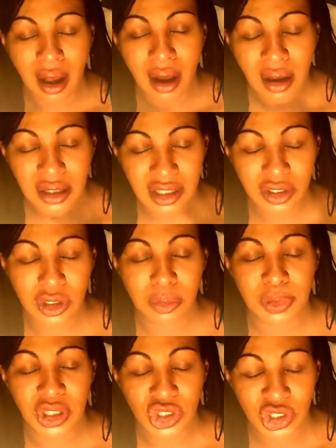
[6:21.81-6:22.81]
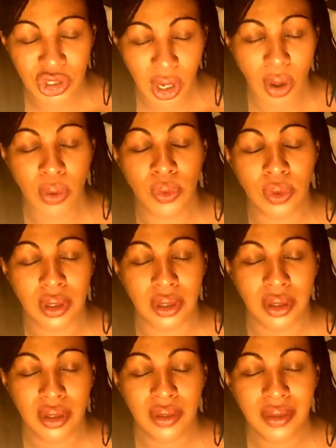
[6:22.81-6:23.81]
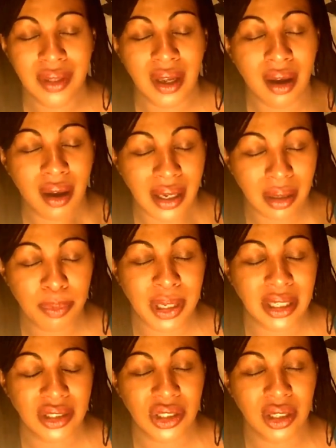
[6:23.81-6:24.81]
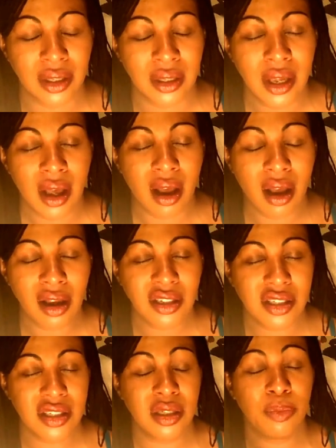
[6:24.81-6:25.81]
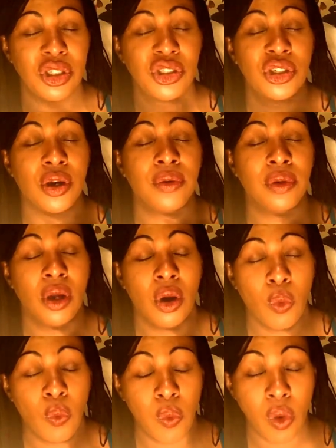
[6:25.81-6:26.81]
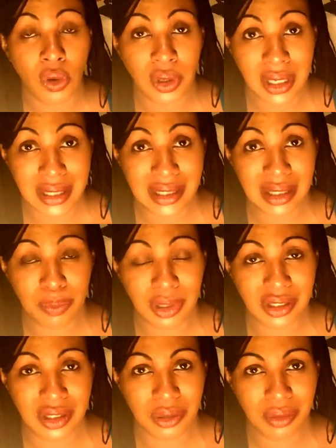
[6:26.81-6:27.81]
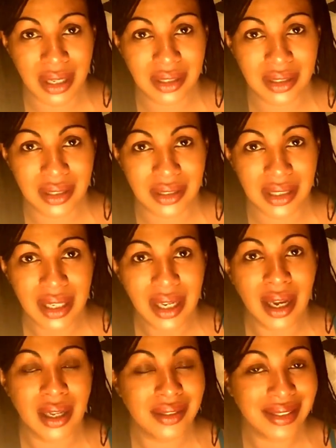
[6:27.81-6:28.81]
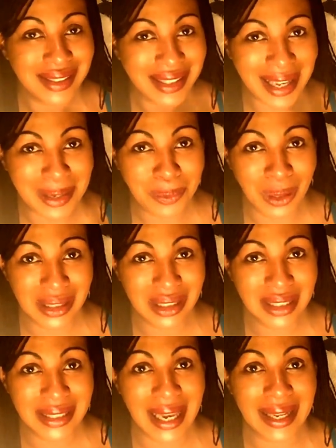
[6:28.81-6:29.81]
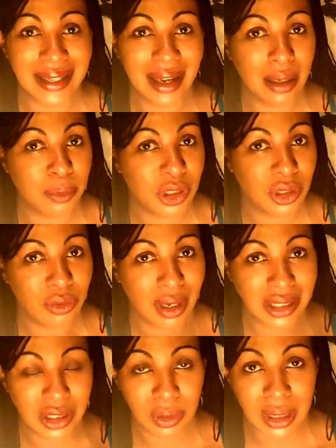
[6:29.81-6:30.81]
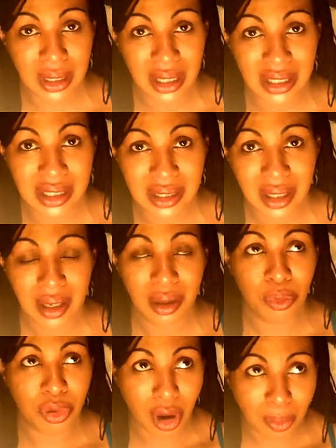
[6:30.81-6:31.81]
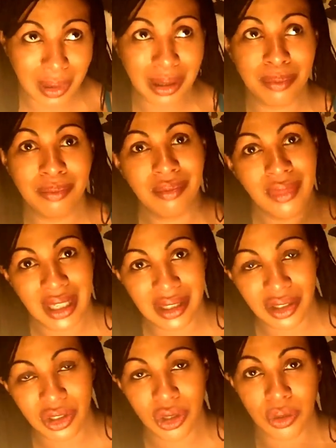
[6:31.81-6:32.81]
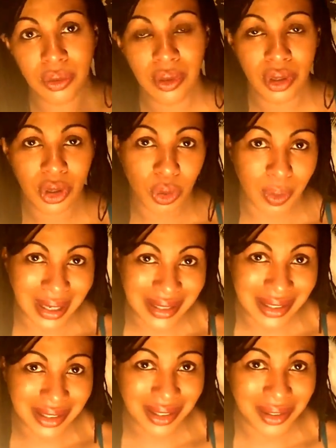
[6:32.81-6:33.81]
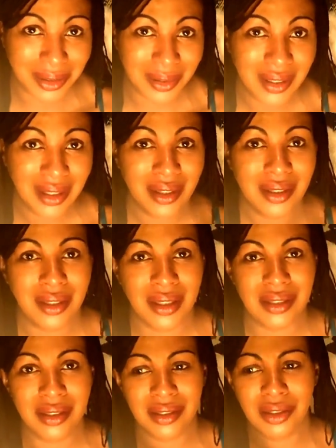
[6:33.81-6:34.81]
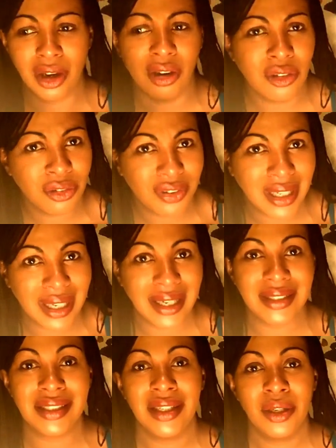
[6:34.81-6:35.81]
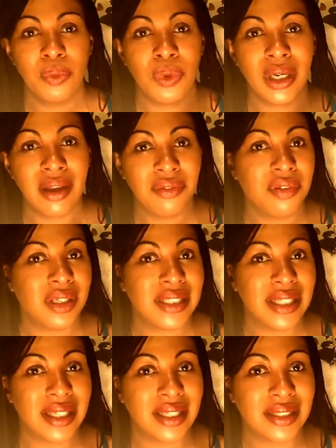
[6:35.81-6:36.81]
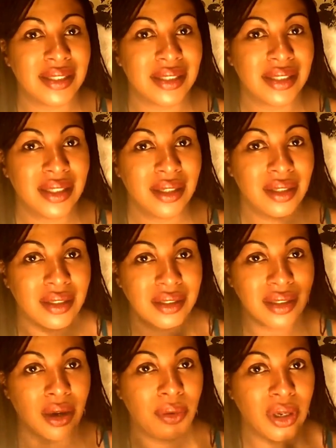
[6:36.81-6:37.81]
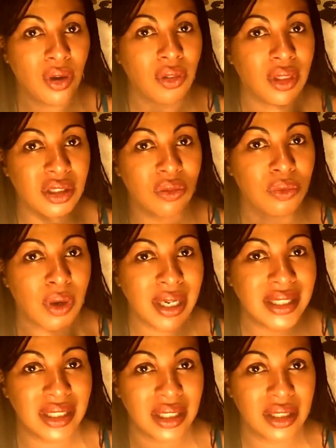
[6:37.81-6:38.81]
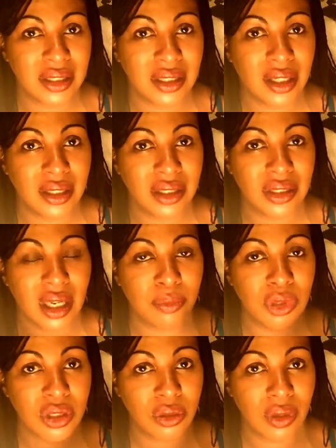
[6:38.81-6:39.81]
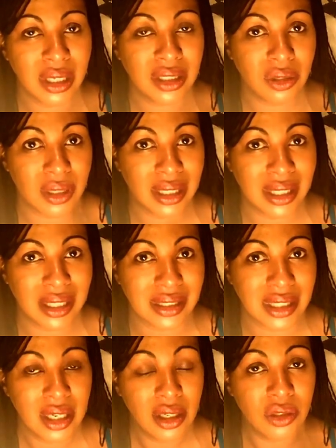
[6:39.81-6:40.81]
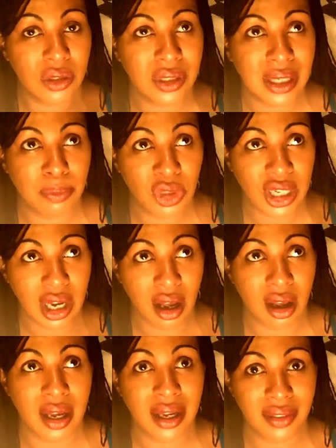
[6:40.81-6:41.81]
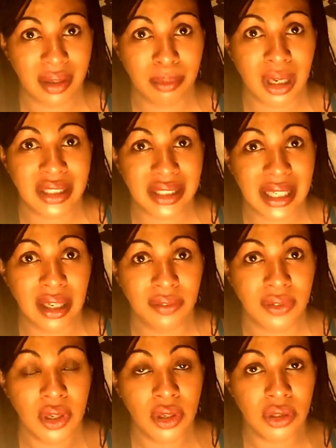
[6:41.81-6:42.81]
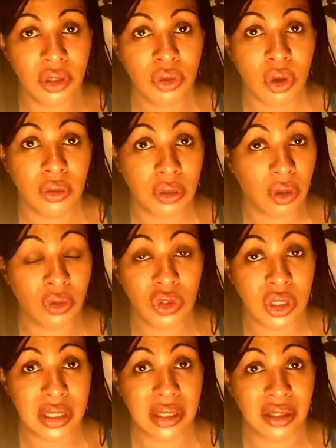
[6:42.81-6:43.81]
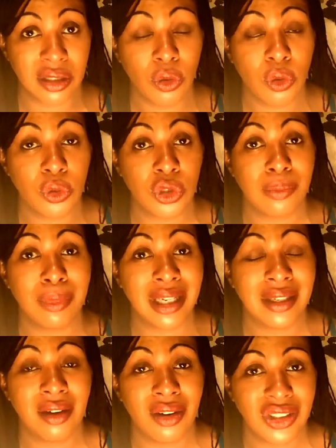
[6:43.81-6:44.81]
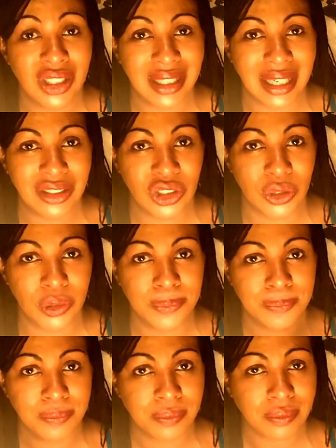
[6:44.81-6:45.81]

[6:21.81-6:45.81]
Ask to be shown the higher picture, ask to be shown what needs to be surrendered, and say, once again, I'm surrendering this problem, issue, question, this conflict, whatever it is that's going on, that's raging inside us, I'm surrendering this to something higher than myself, to God consciousness, or to my guardian angel.